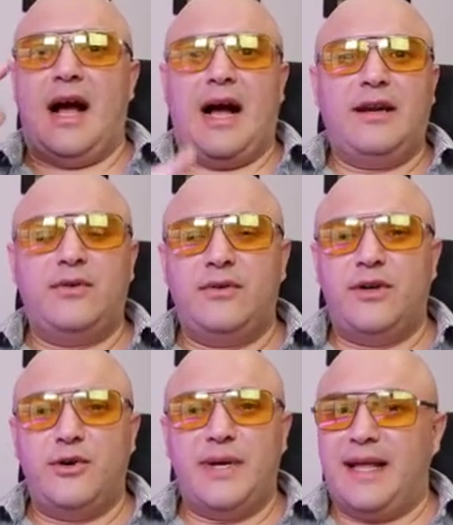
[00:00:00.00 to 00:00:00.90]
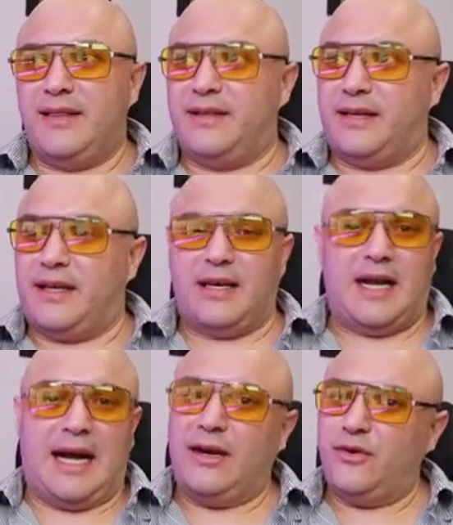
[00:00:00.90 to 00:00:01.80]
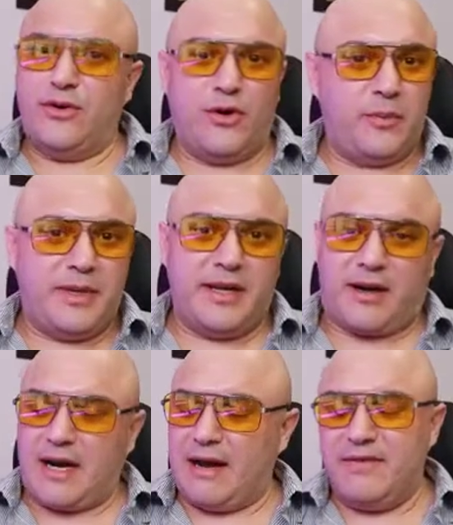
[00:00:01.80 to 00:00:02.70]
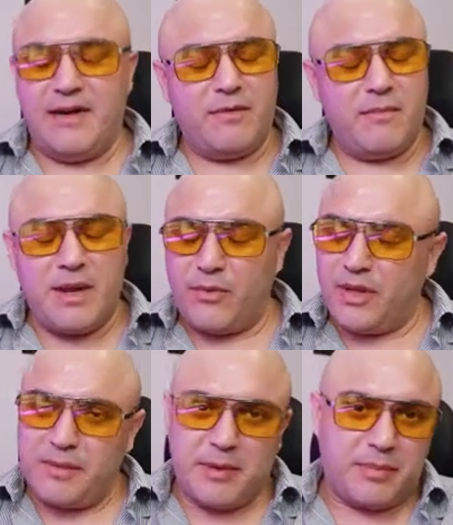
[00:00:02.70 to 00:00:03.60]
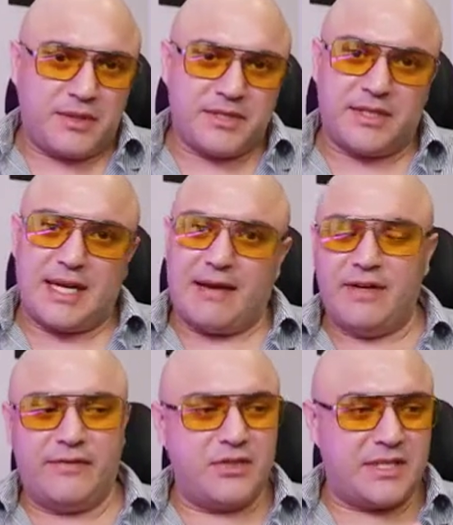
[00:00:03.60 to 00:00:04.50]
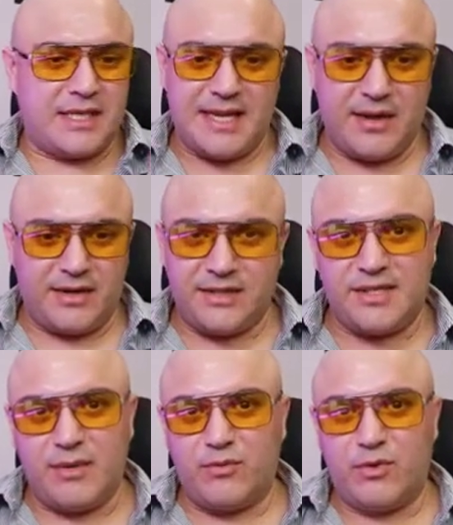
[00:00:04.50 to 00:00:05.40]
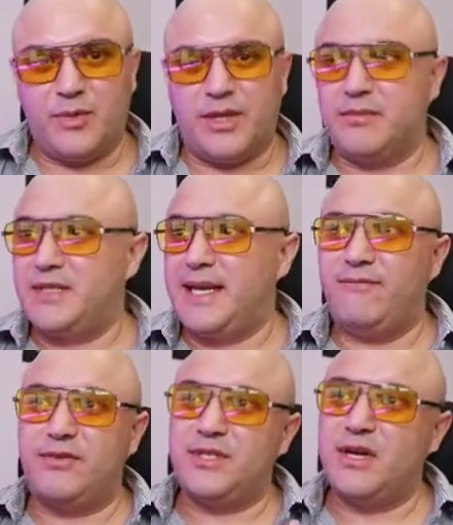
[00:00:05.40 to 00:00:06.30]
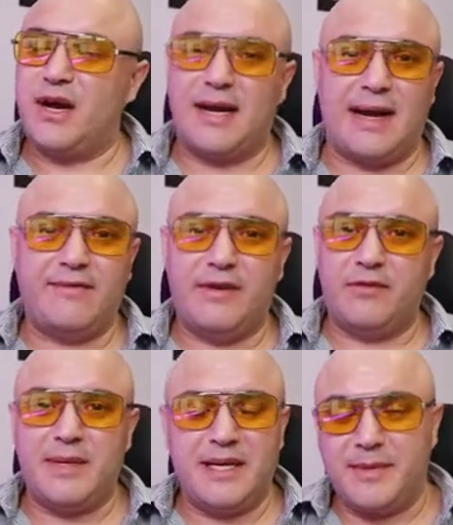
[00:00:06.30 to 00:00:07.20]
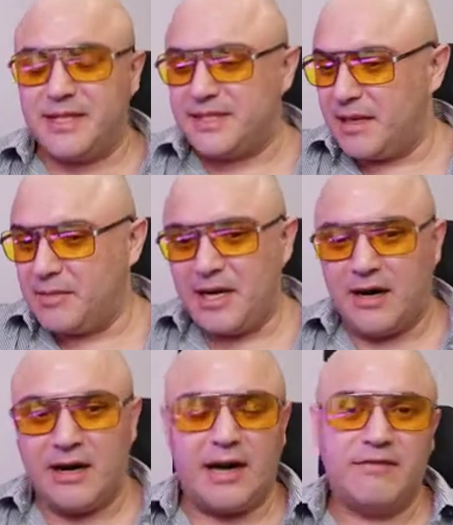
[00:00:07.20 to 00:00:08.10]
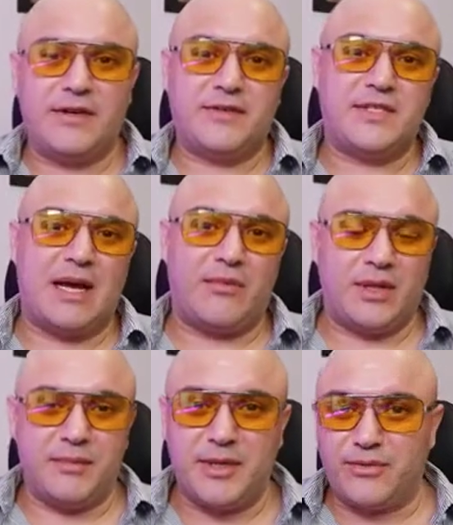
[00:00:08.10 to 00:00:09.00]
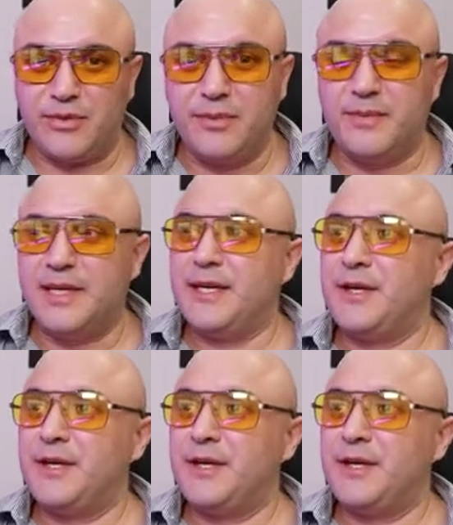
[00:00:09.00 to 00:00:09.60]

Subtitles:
I don't know Anthony. I don't know Pierre. I've never met with them in person. I've never sat down in the same room with them. Same for Scott. I've never met him at a seminar. I've never sat with him in a room.